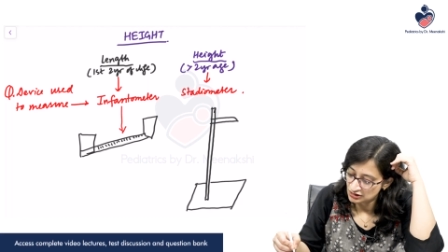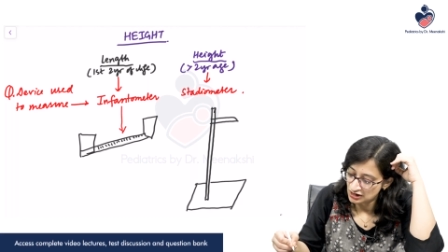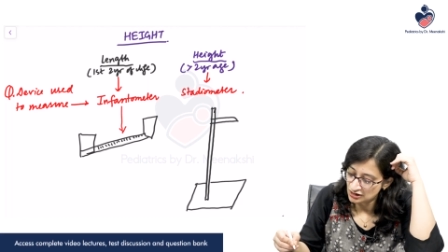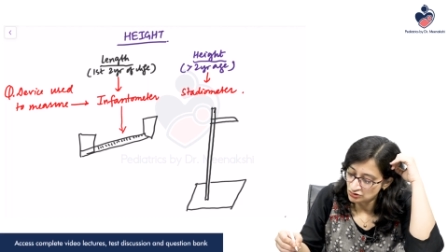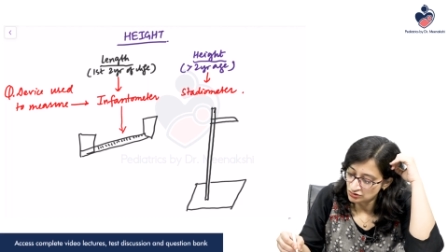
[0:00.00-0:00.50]

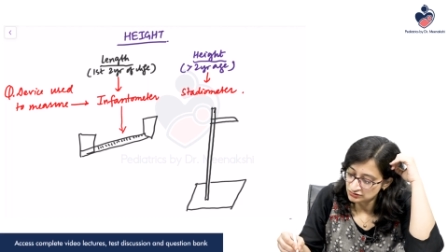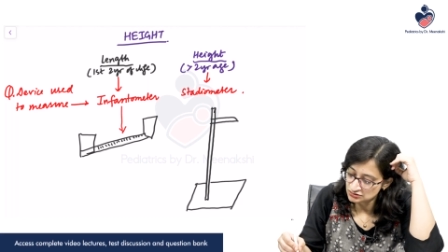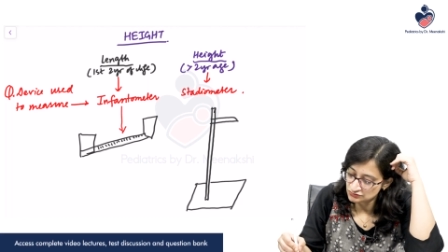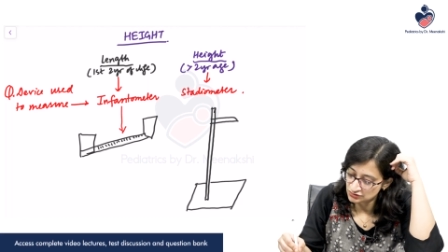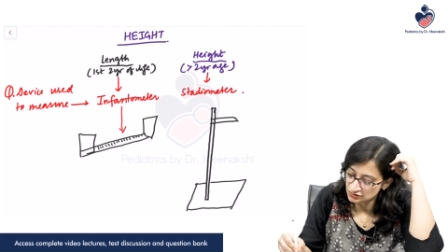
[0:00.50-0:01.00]
And on
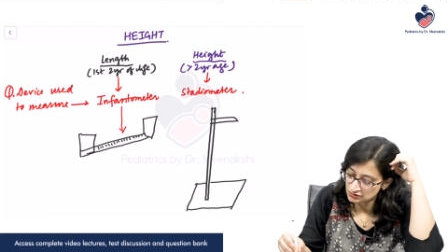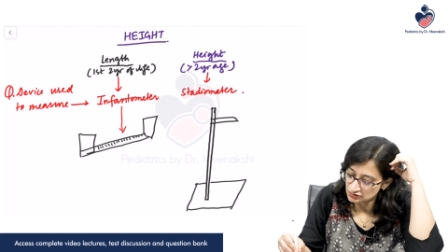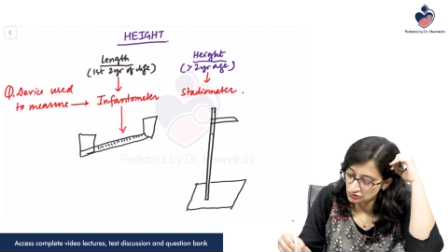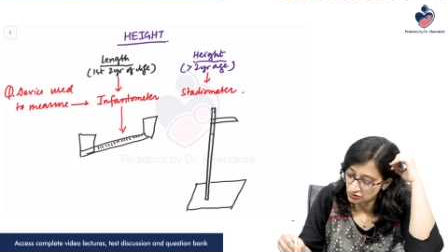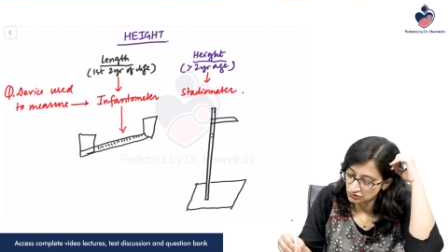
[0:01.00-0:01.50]
this vertical
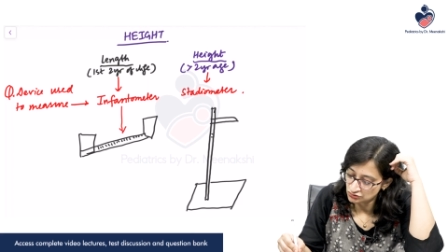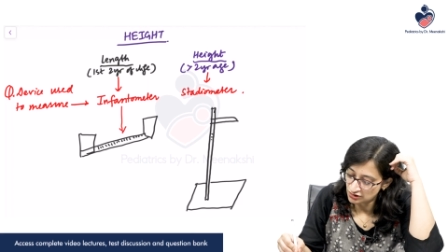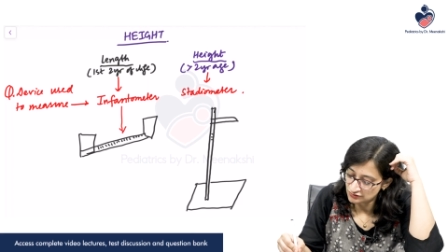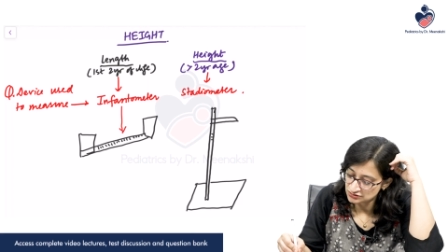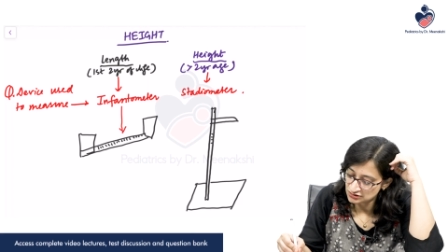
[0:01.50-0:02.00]
rod you
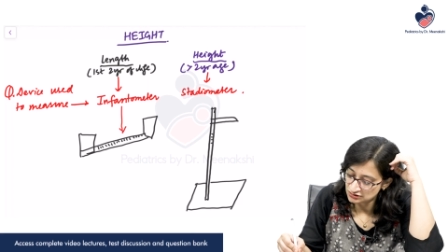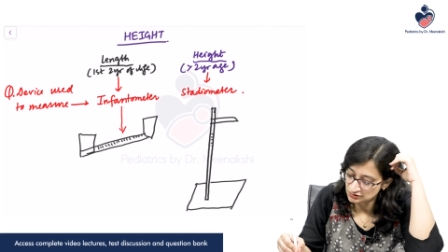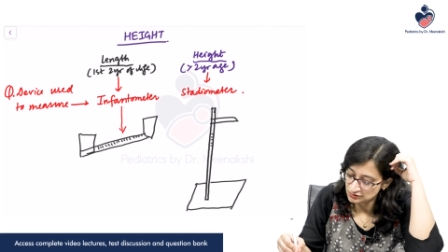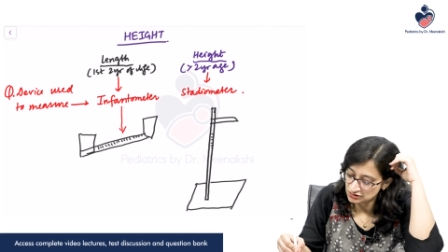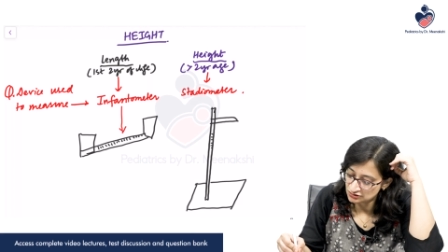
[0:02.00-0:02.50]
have
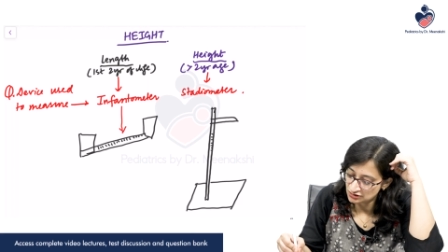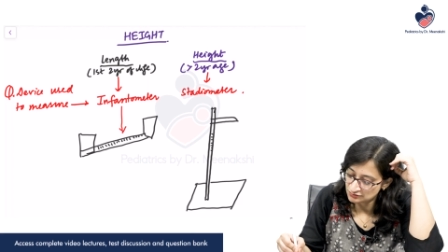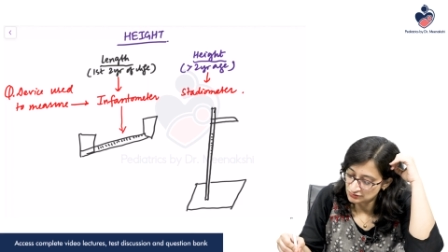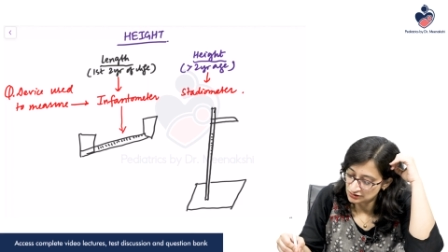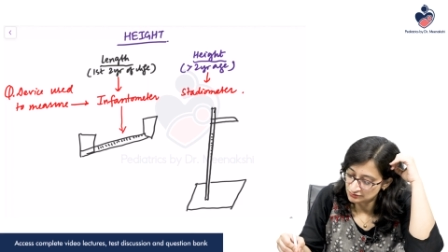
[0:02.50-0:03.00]
centimeter
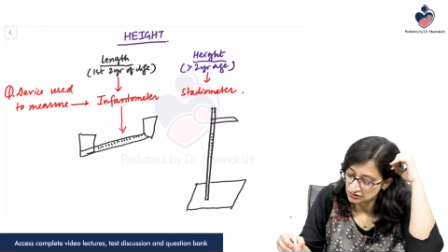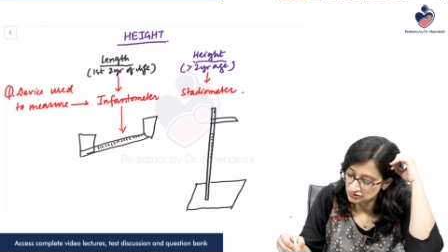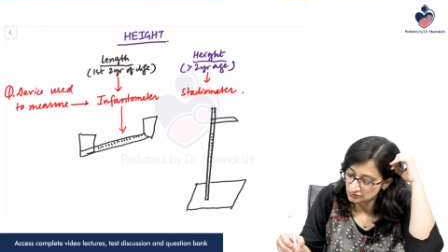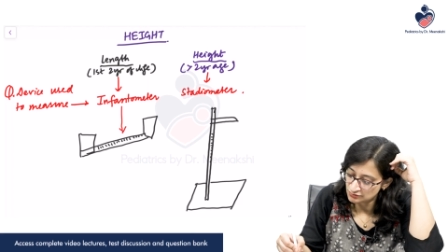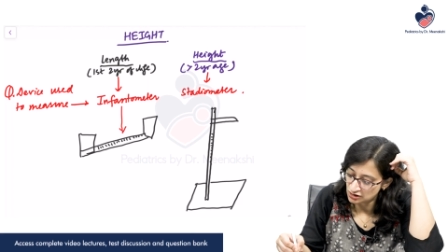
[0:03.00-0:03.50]
and
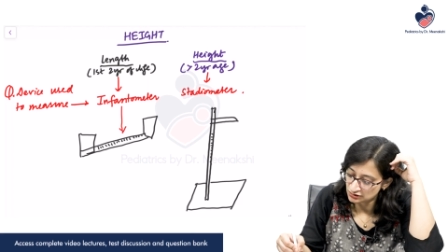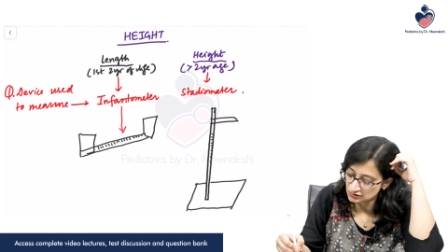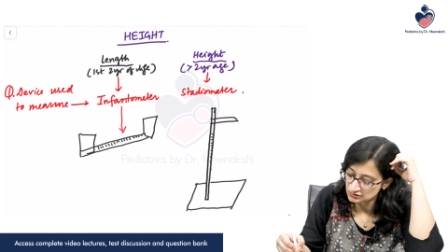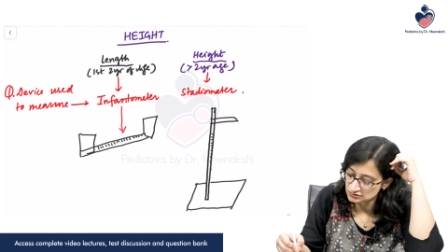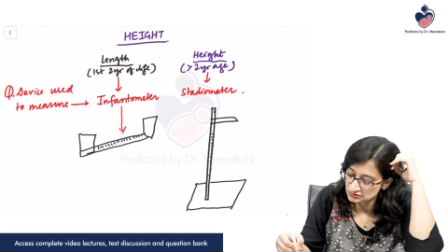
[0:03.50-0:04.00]
millimeter
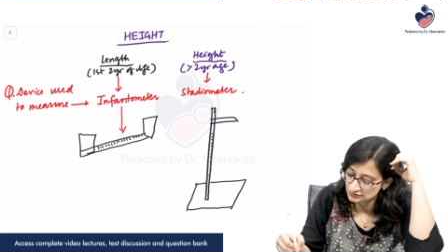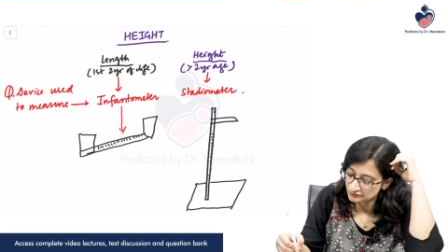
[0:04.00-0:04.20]
markings.